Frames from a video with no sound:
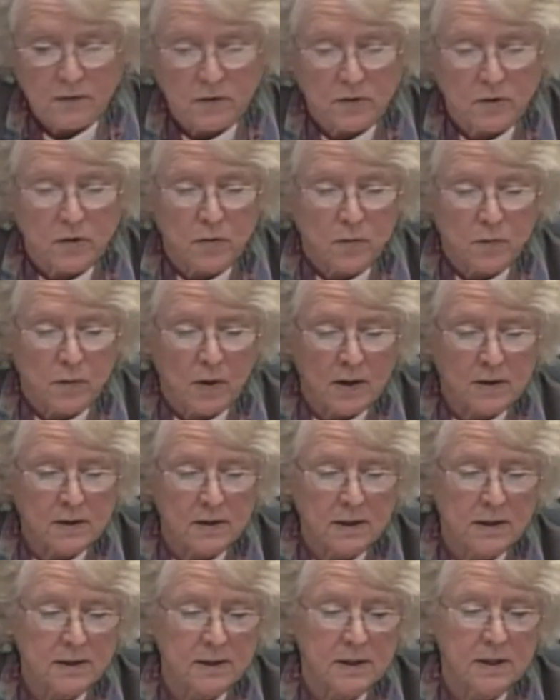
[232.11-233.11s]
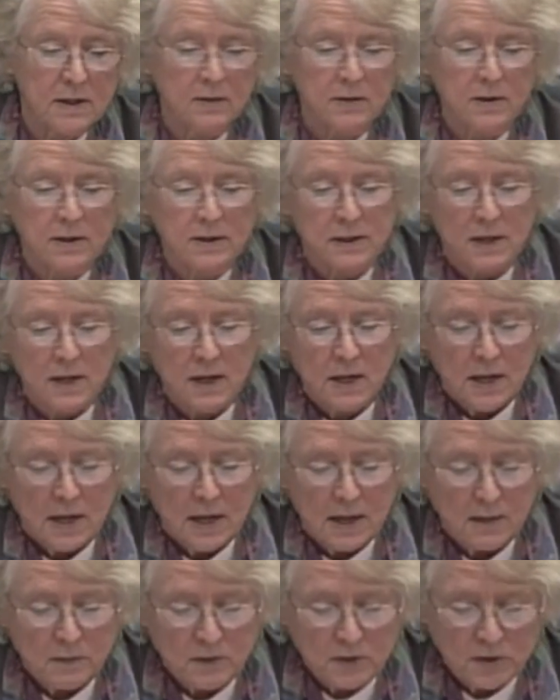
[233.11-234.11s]
after due process hearings
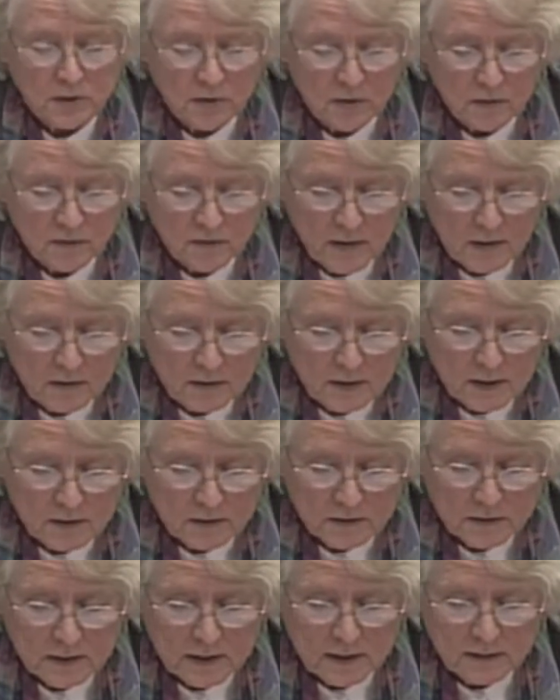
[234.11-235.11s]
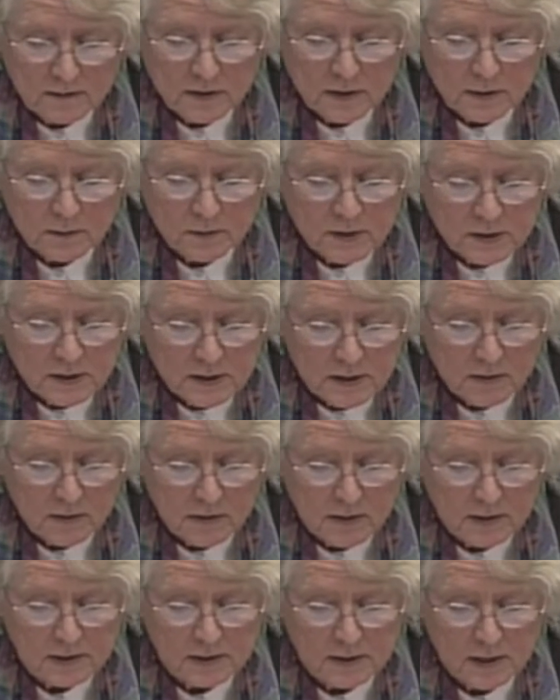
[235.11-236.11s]
at which they are found guilty of some
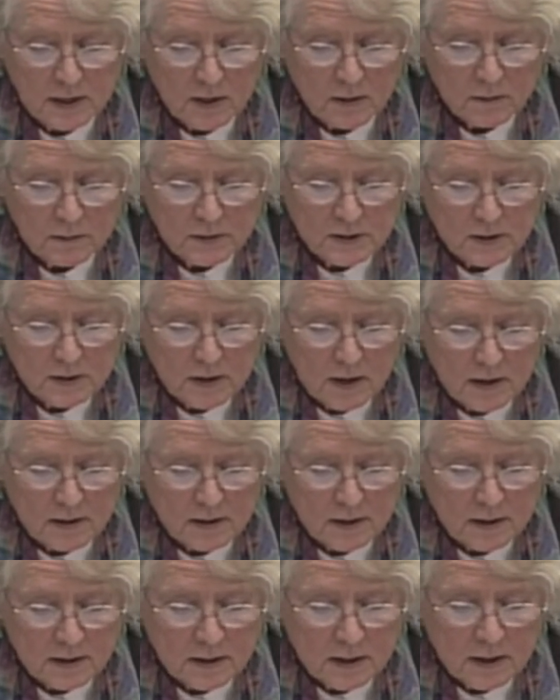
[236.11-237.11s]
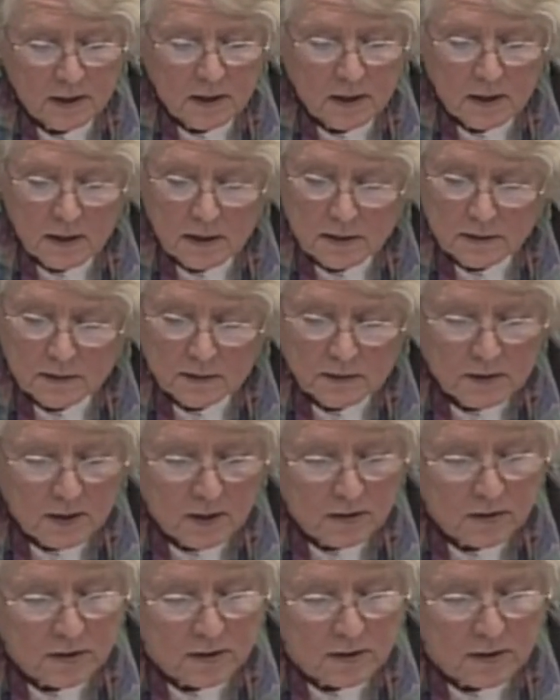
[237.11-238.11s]
serious misconduct,
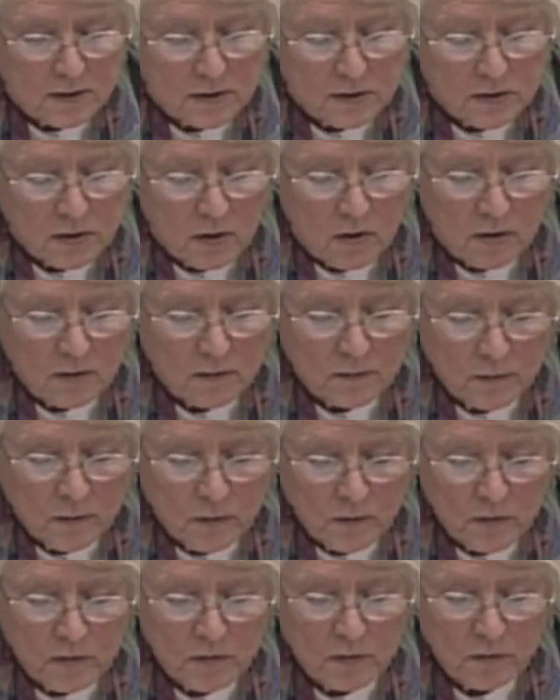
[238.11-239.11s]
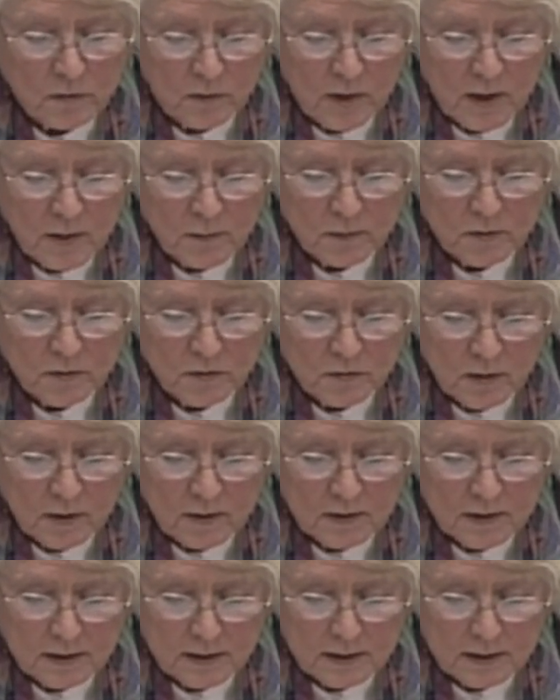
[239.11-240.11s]
such as an assault, murder, rape, or drug